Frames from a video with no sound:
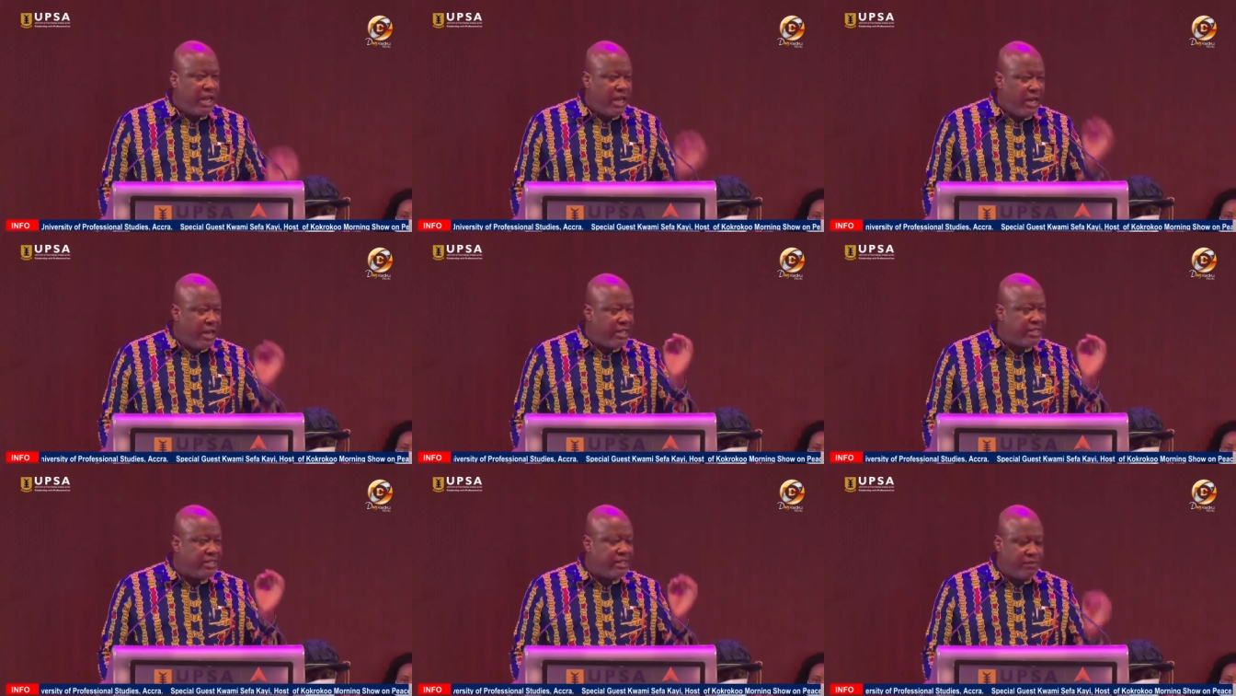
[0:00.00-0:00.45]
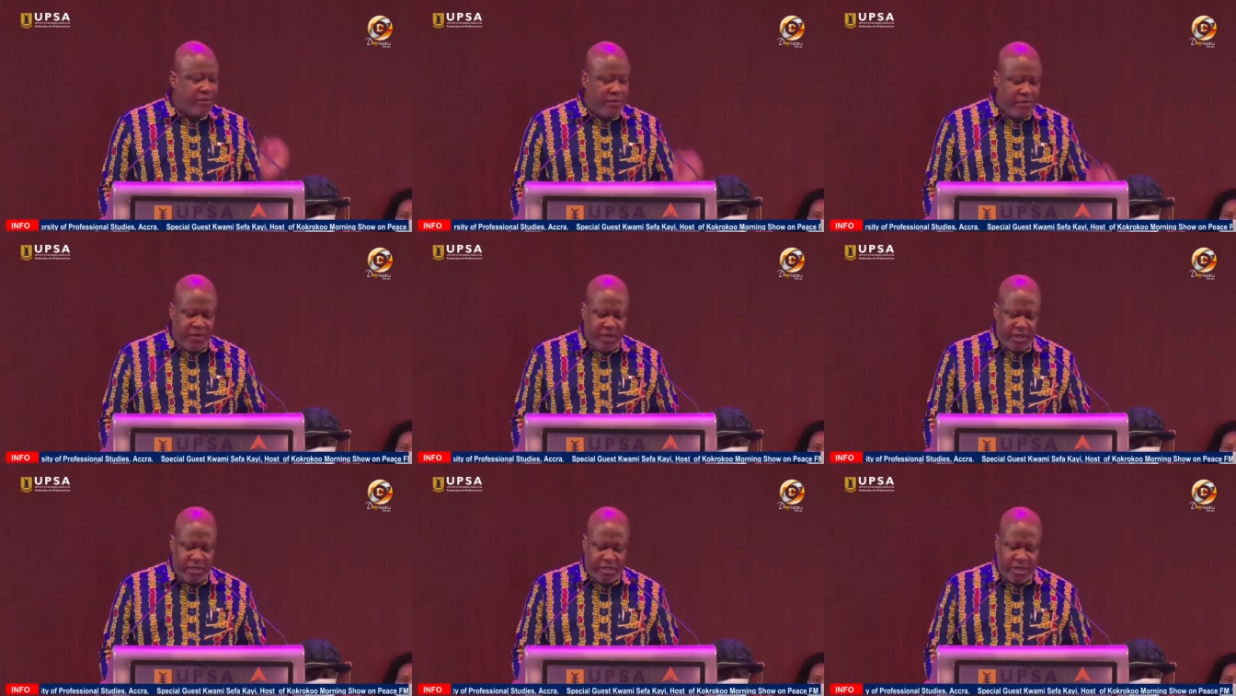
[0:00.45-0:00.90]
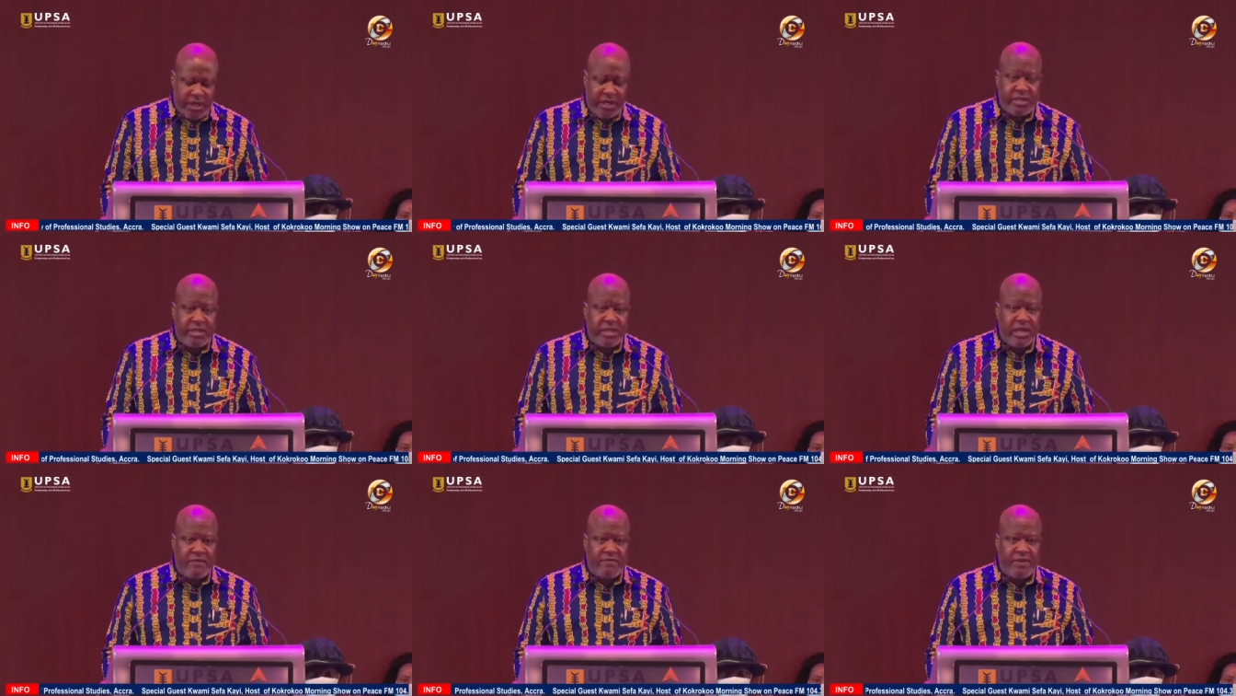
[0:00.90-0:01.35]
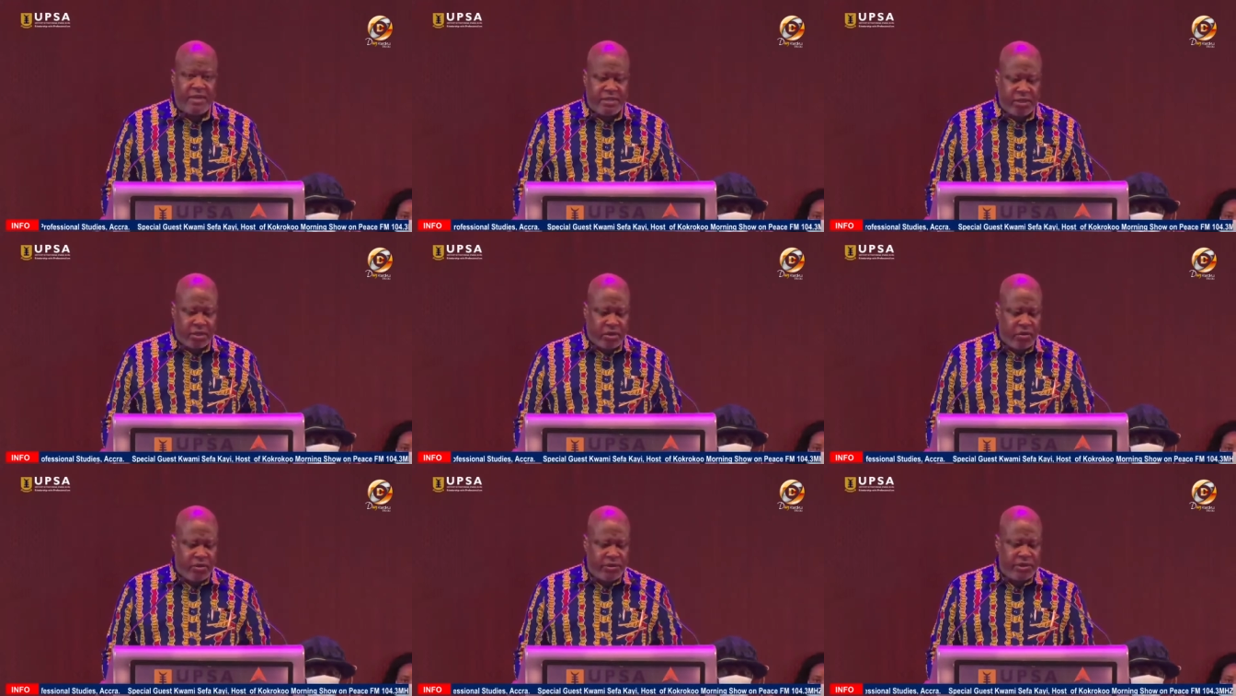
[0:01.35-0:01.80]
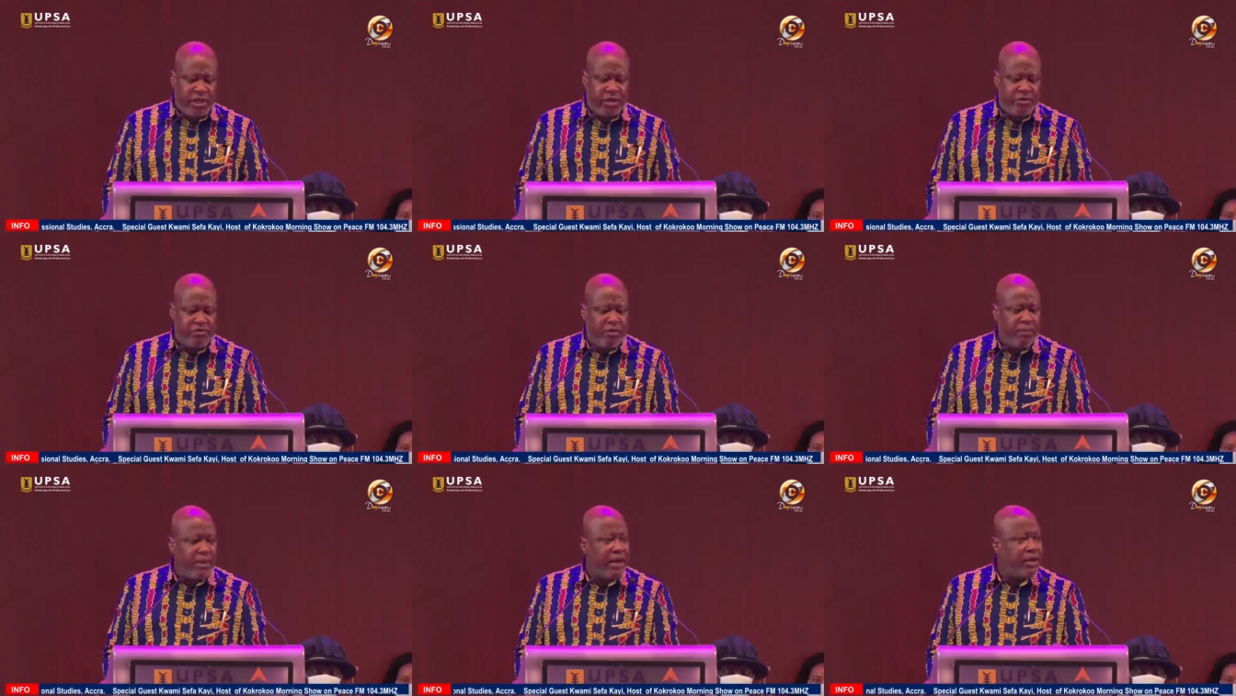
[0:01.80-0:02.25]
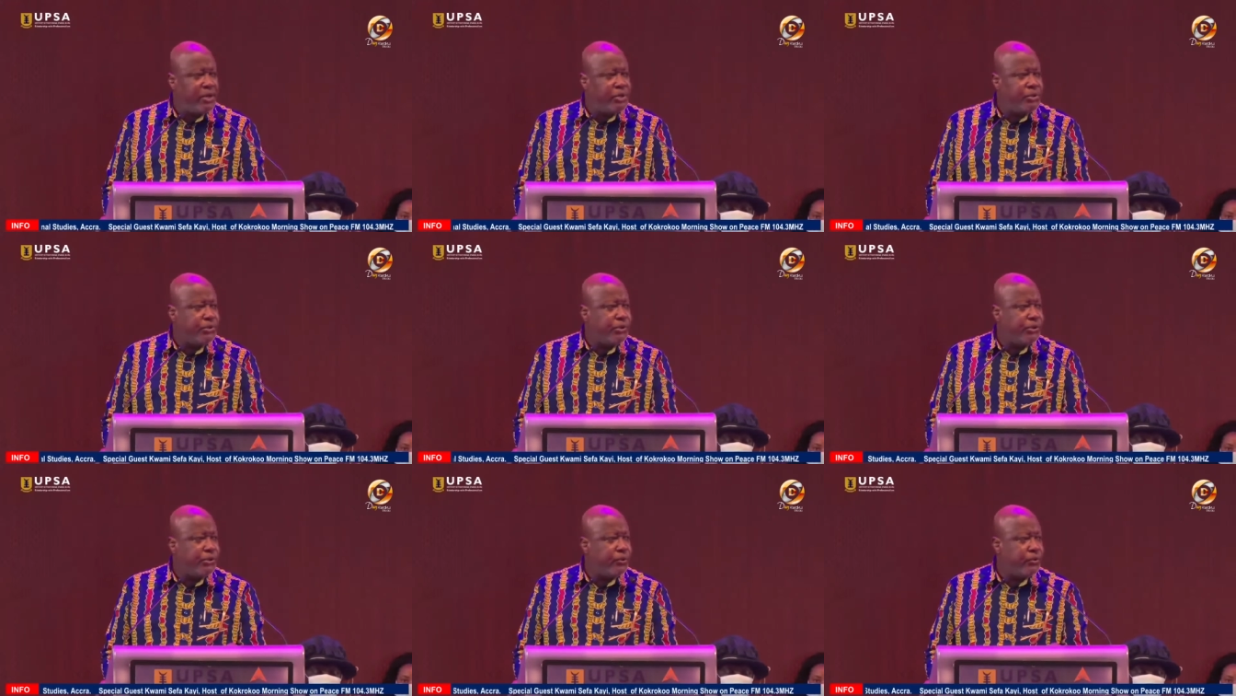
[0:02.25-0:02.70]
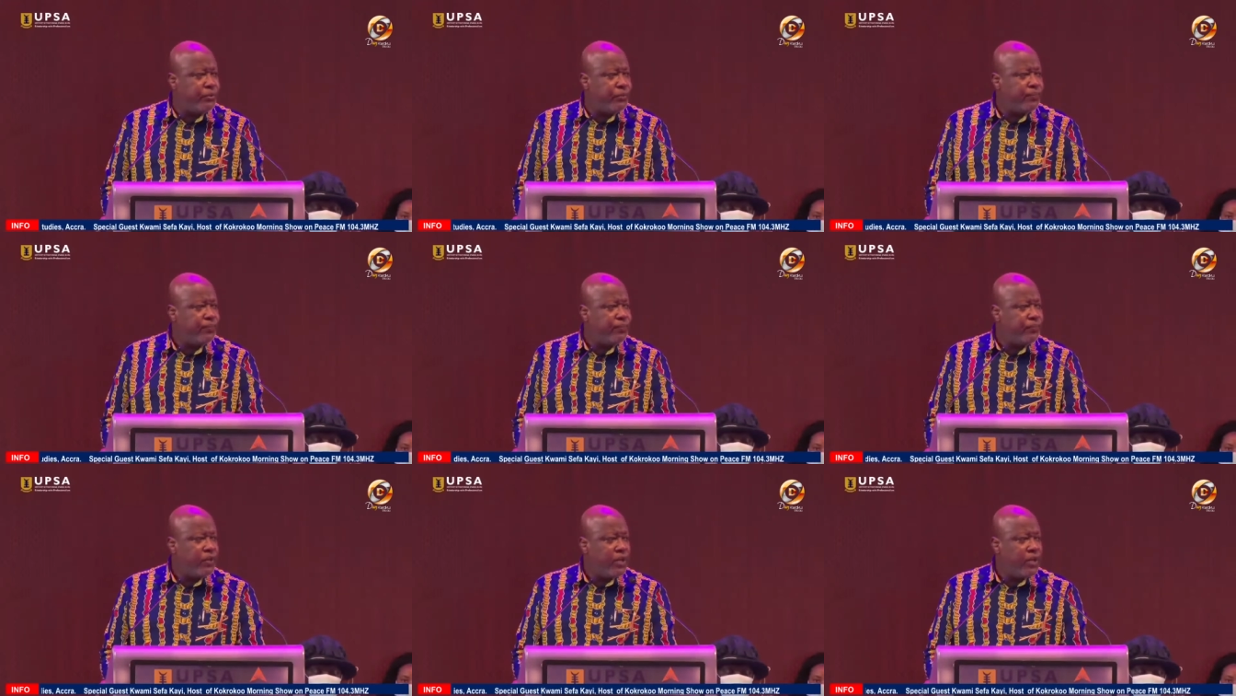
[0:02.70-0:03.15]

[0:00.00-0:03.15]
Let some of these things serve as a constant reminder to you.